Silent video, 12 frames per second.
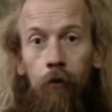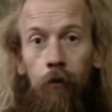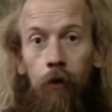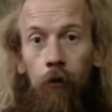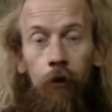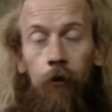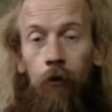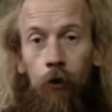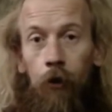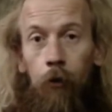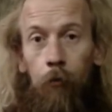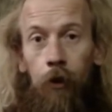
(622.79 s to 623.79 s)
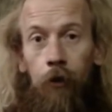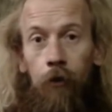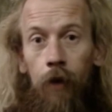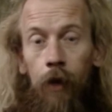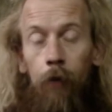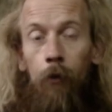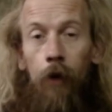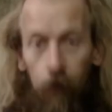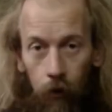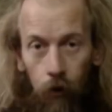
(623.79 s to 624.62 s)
there isn't going to be a day when